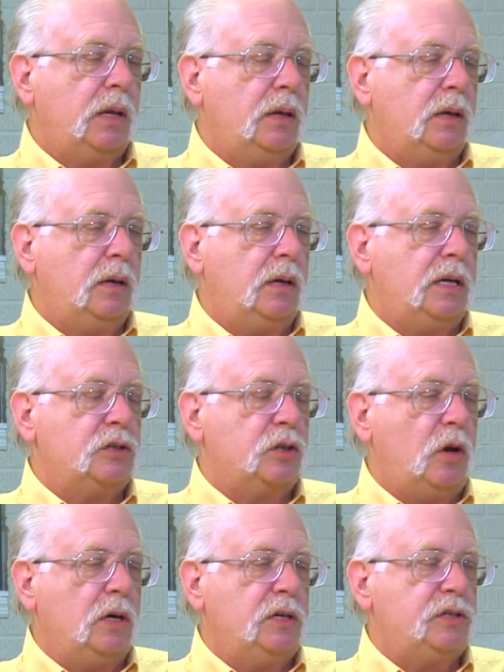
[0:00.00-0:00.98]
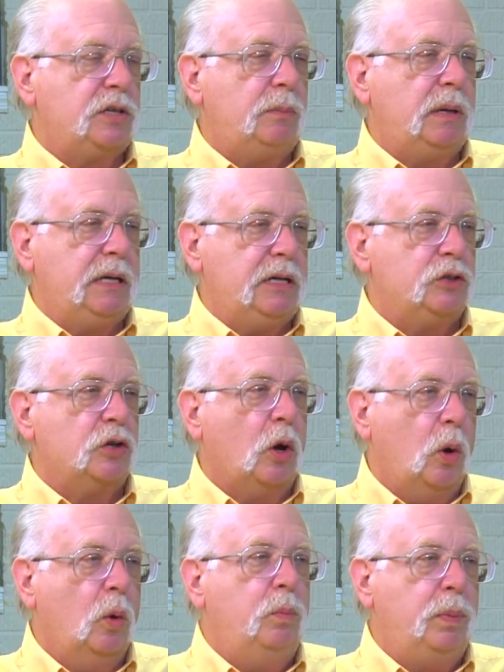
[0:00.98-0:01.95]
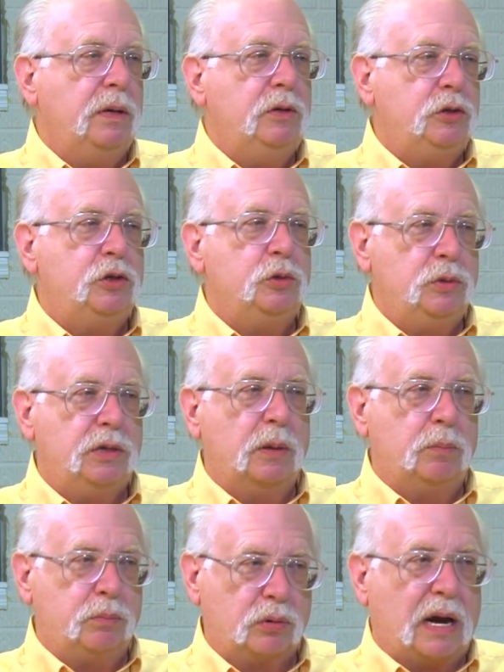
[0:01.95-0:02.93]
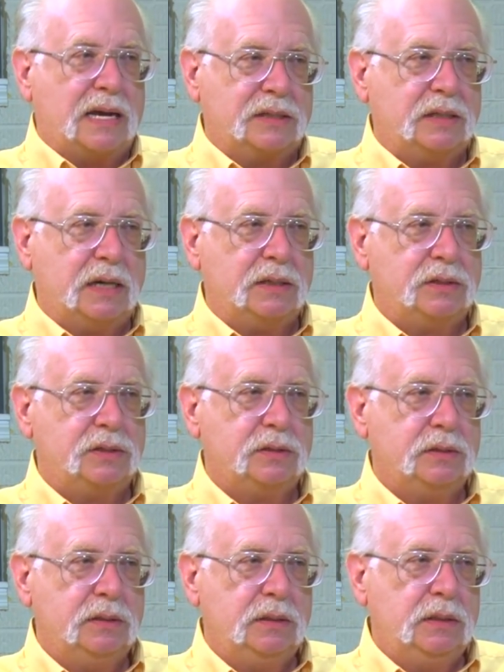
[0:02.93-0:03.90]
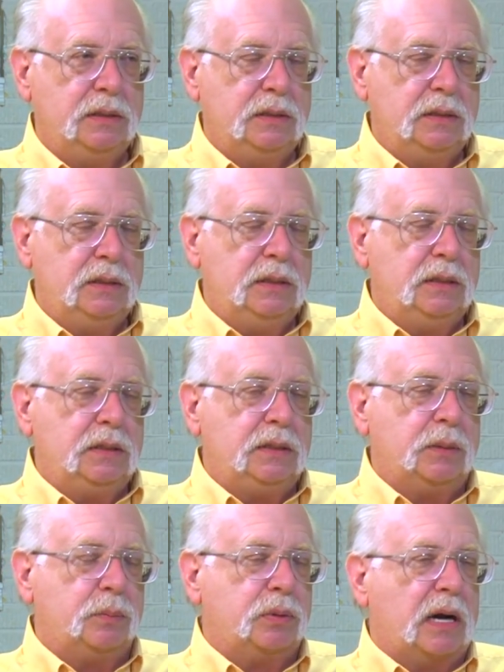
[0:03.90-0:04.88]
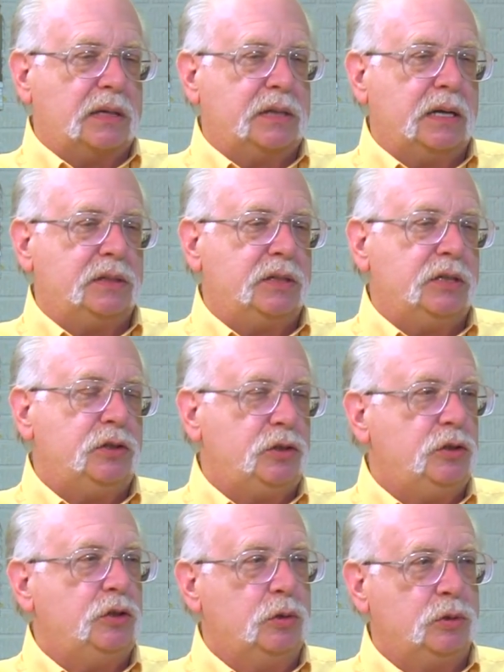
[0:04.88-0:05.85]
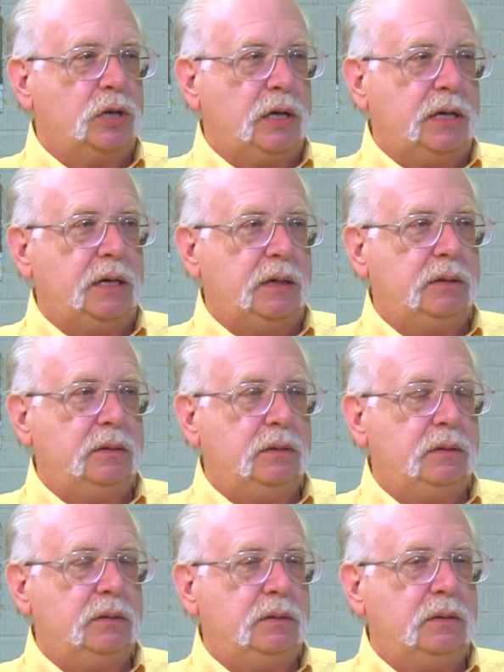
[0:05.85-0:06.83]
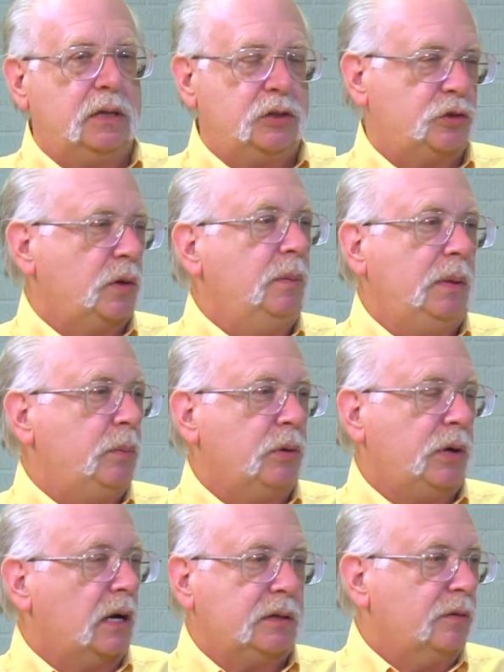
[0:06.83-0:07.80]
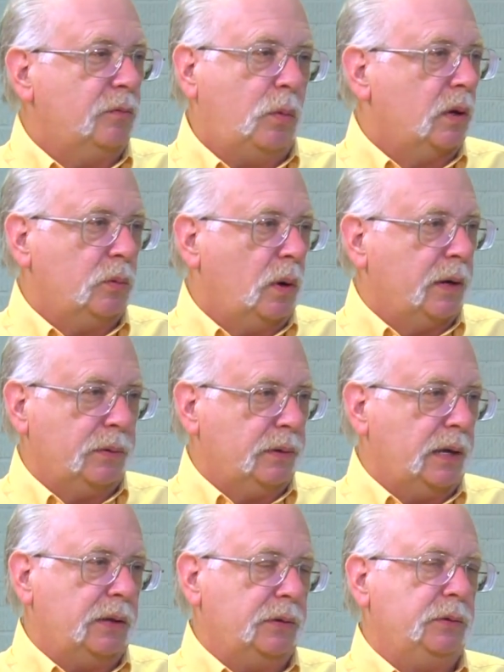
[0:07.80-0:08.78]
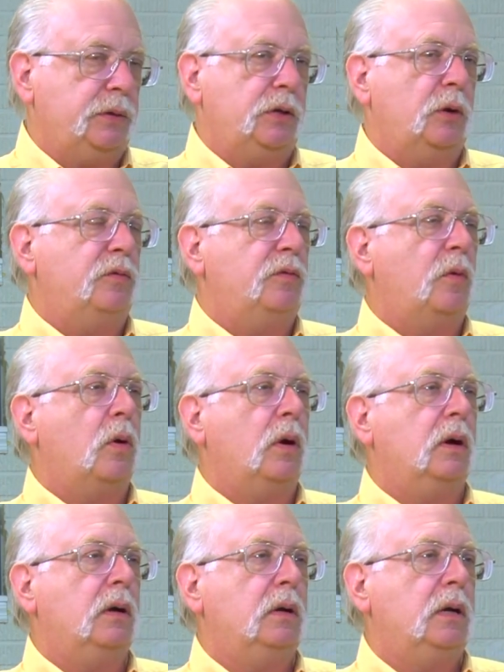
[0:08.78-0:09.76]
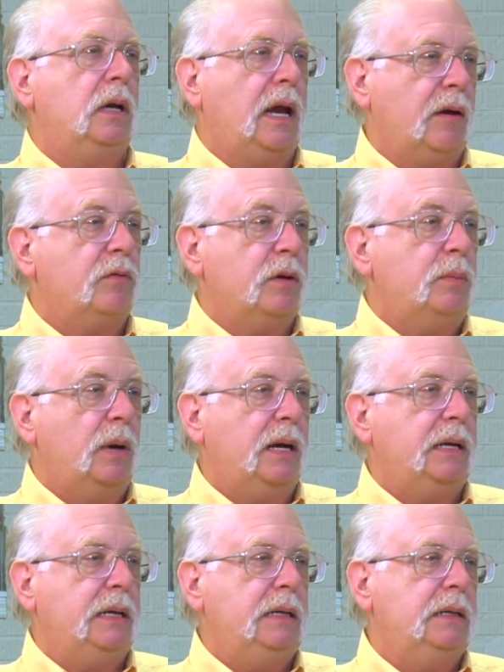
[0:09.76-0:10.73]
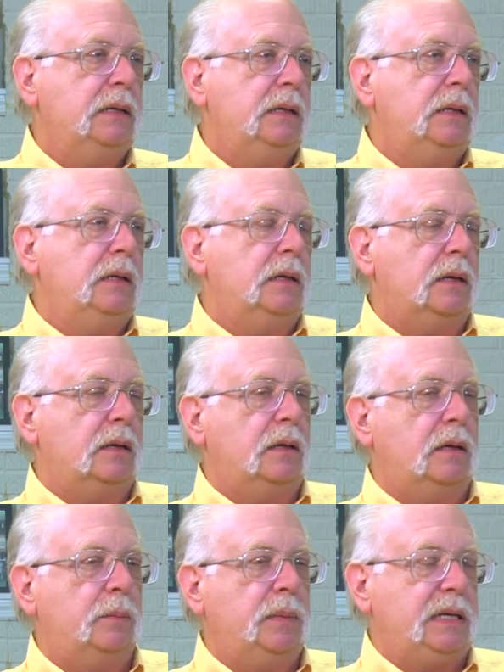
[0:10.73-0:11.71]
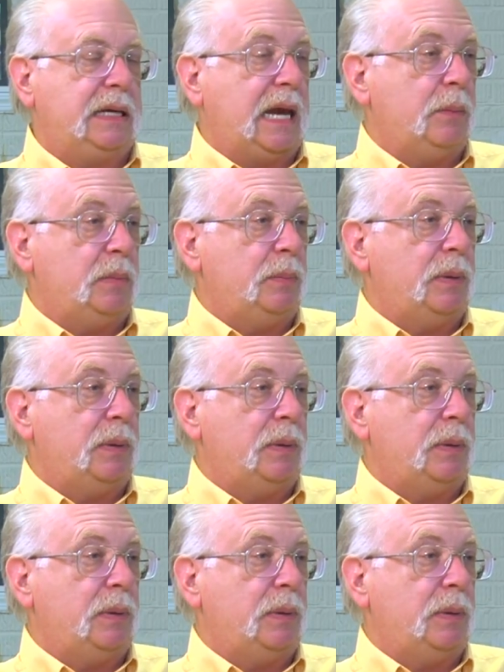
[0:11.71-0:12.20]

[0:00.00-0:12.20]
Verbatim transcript: uh, as long as somebody is open to the process, the process is usually extremely productive one way or another, you know, for everybody um, it can be